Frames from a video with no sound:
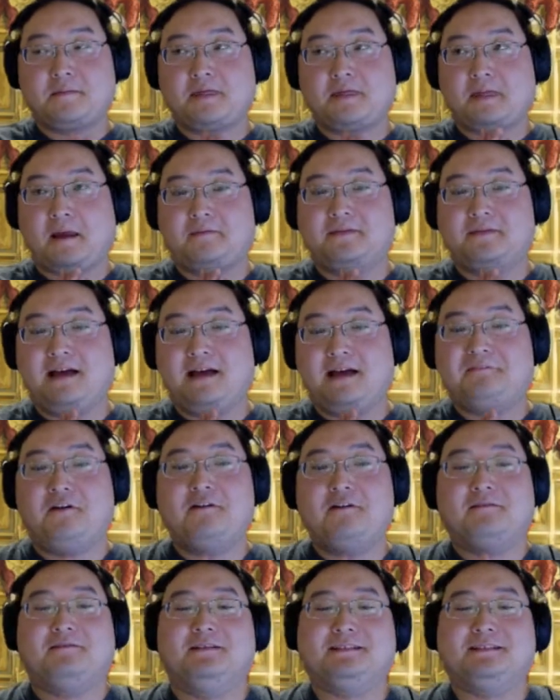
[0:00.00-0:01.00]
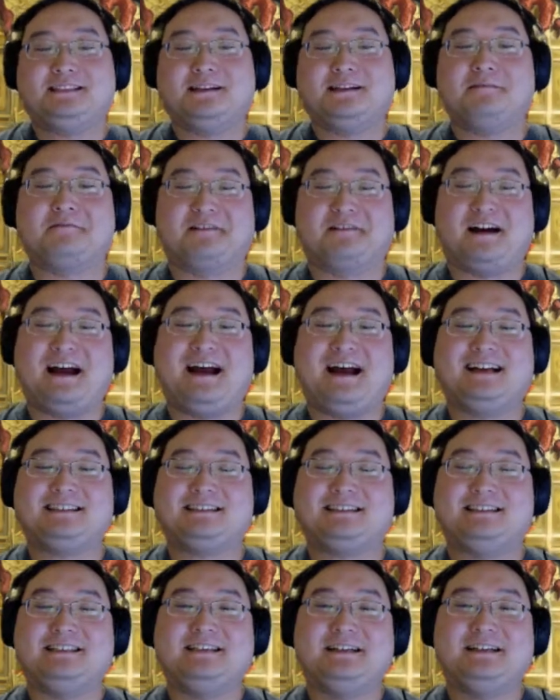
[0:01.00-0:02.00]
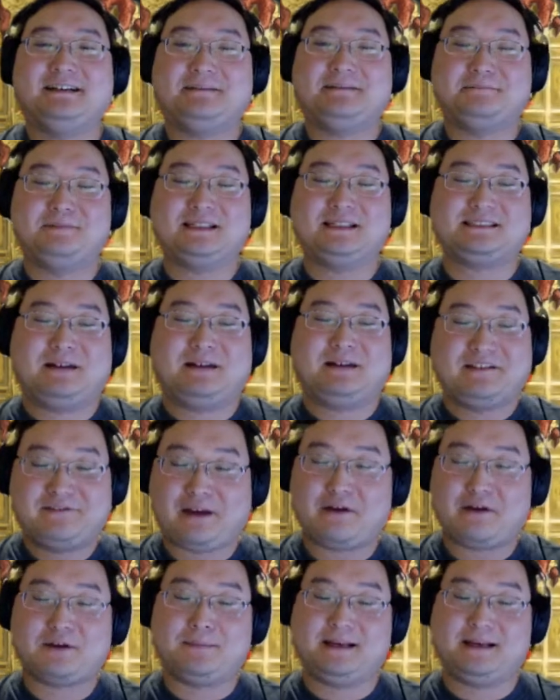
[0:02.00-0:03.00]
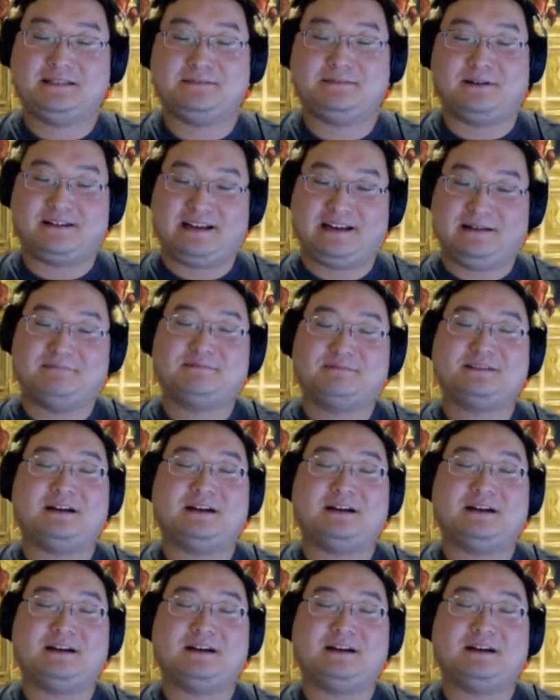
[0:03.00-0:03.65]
that summer, I actually missed my favorite baseball camp, so I